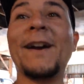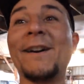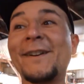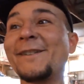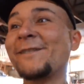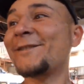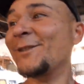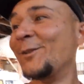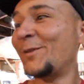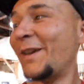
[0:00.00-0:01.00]
All right,
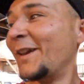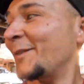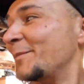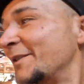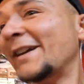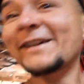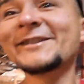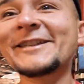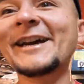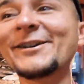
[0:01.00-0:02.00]
so Cam is
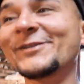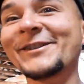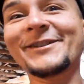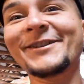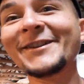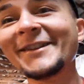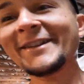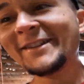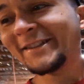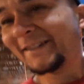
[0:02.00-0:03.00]
actually out here,
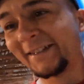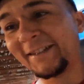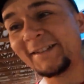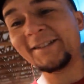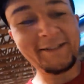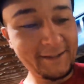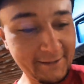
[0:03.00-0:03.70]
and